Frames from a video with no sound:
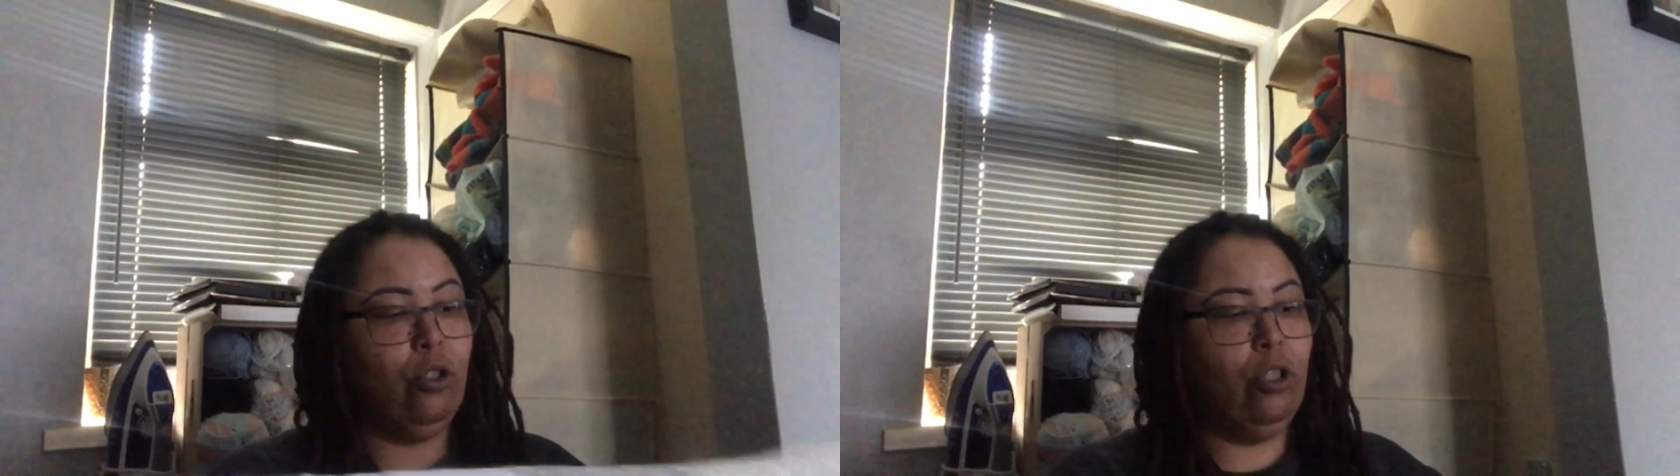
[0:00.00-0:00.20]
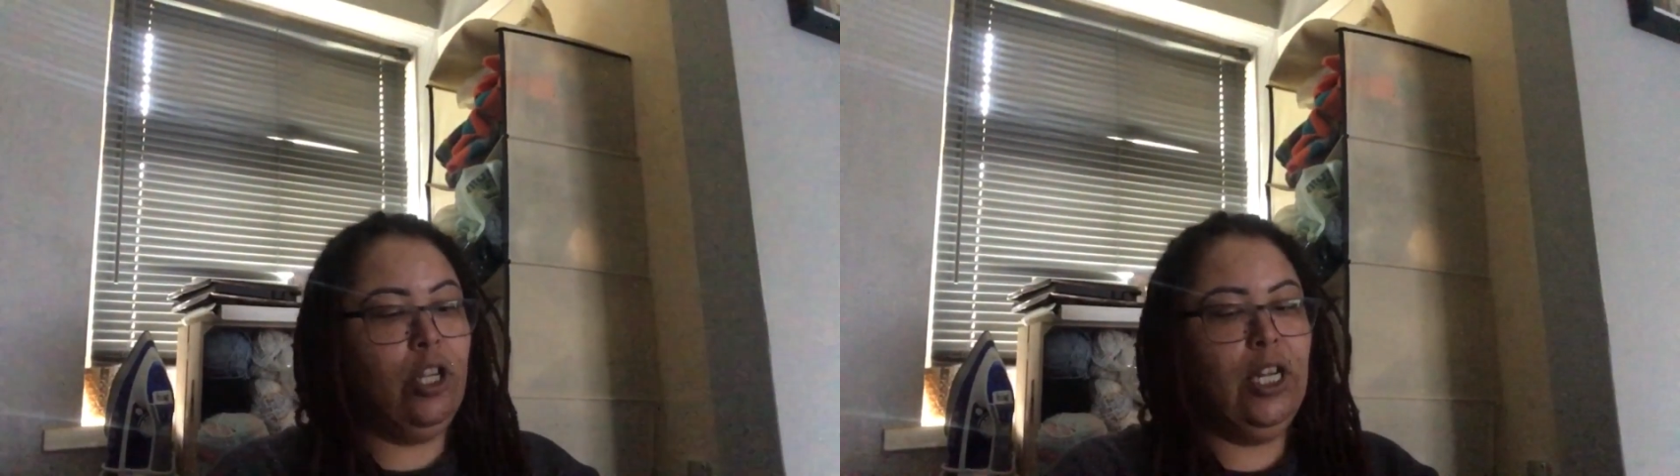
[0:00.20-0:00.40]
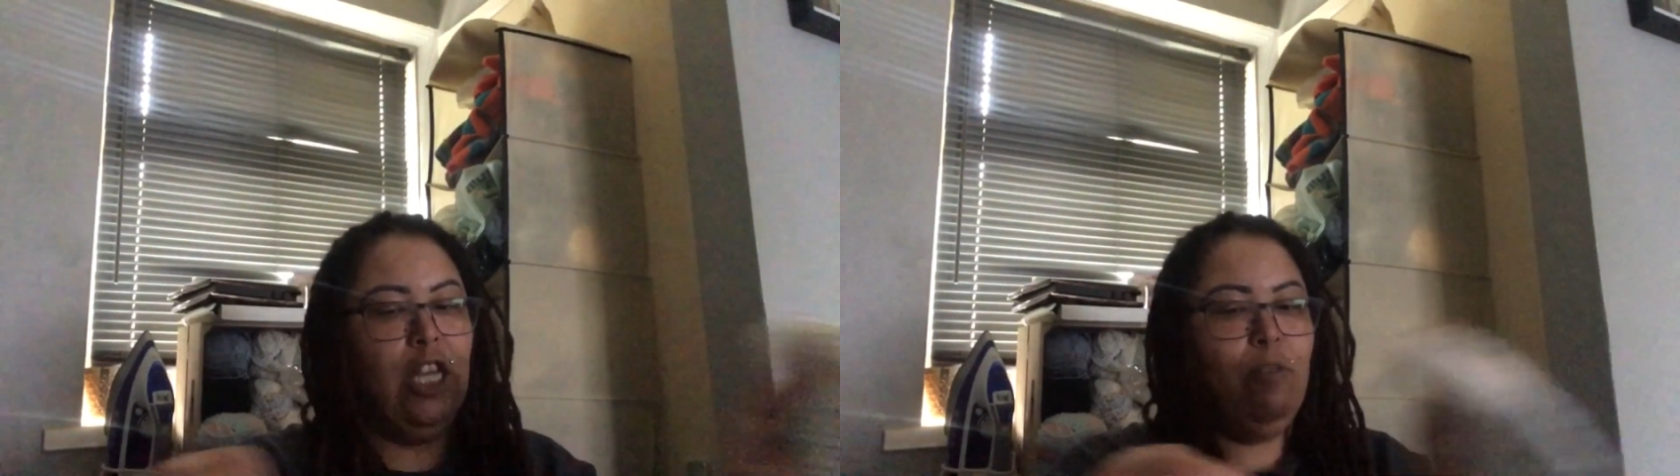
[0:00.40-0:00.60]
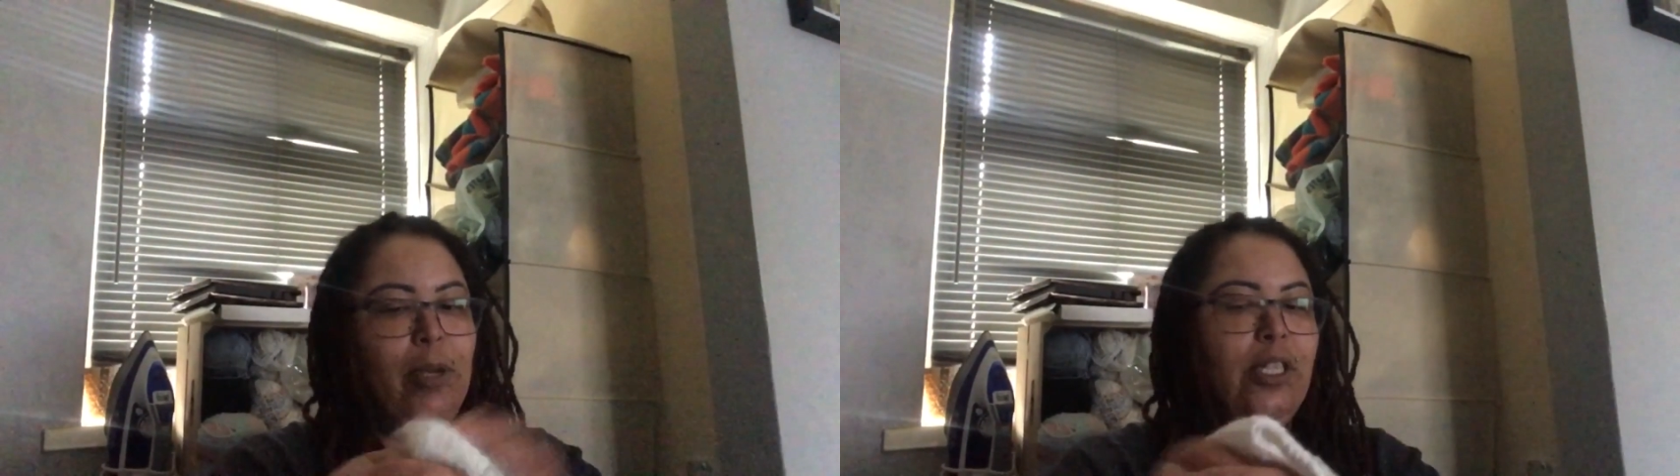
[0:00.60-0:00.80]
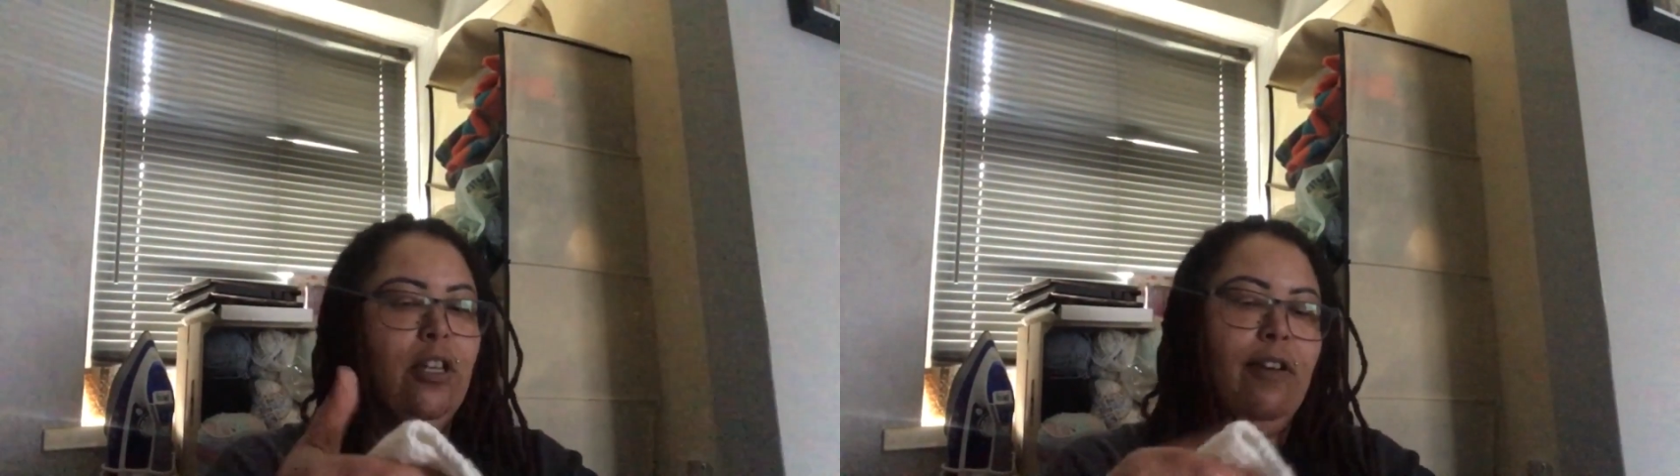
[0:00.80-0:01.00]
going to kill
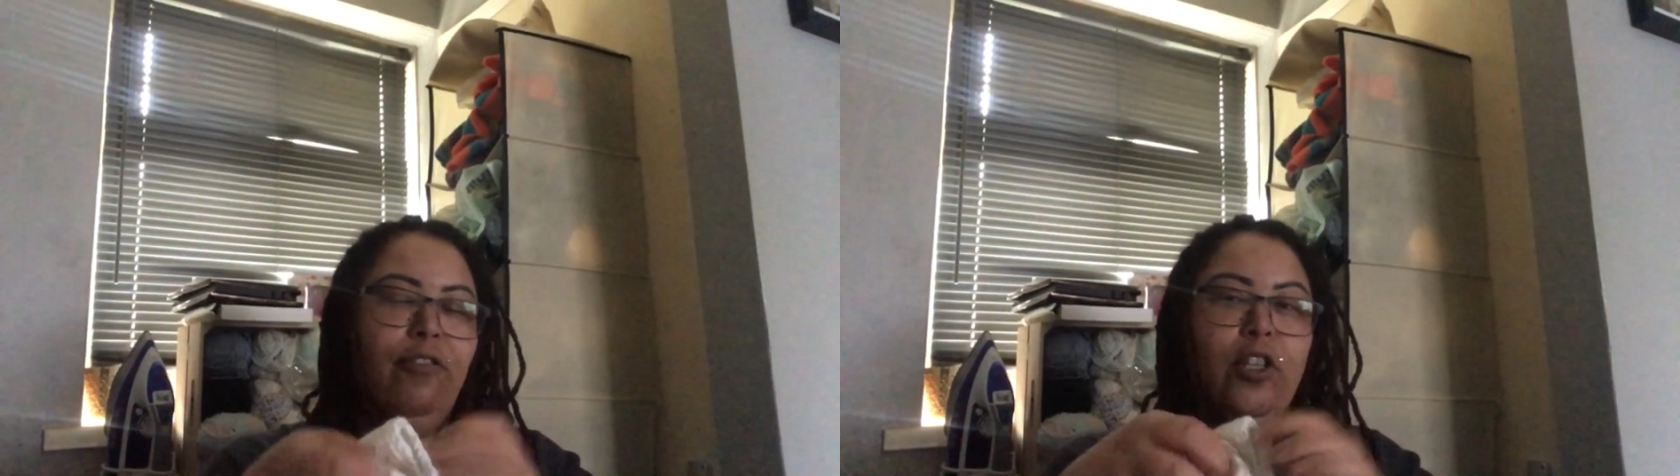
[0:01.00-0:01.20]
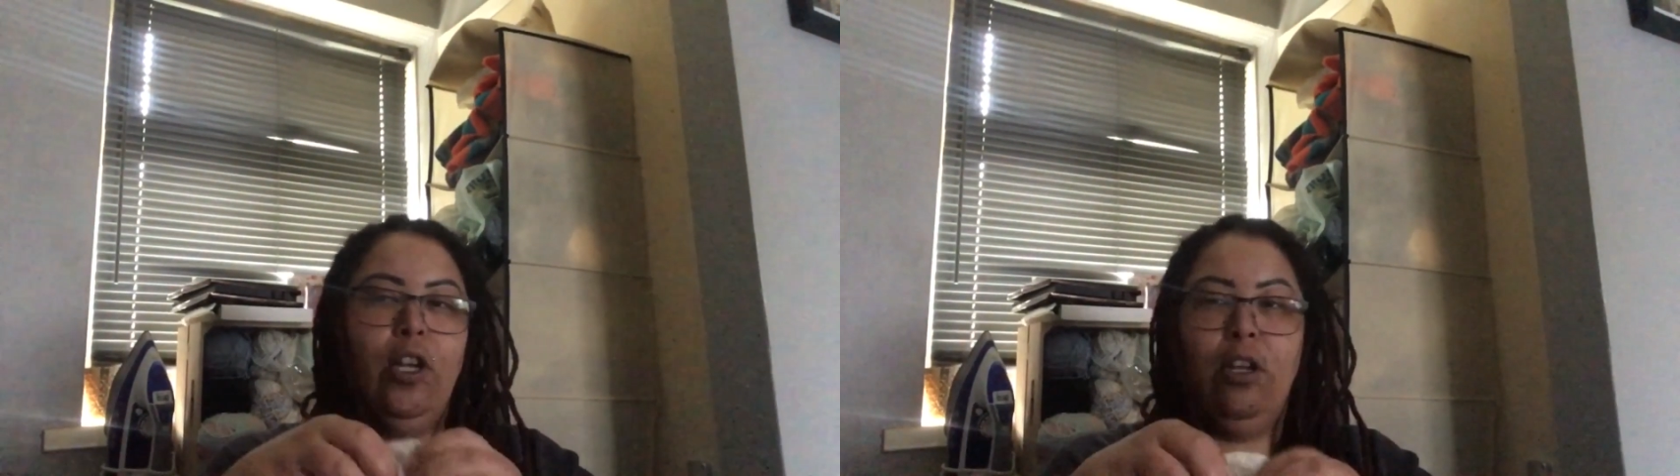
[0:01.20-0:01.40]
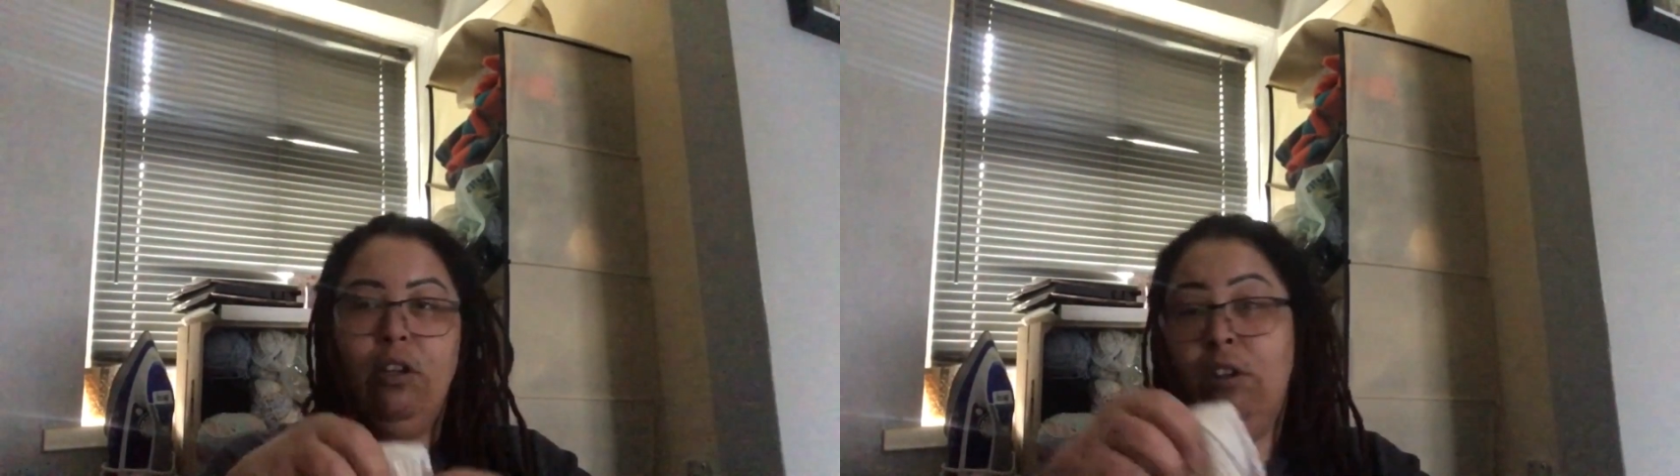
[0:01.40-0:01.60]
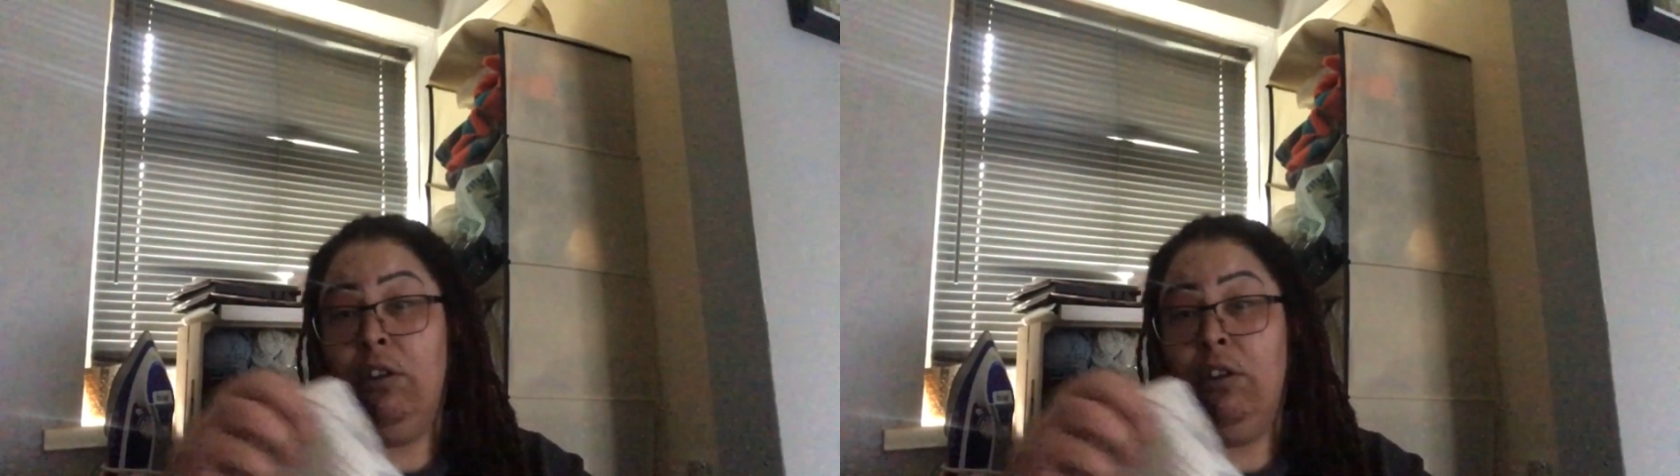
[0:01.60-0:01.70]
myself to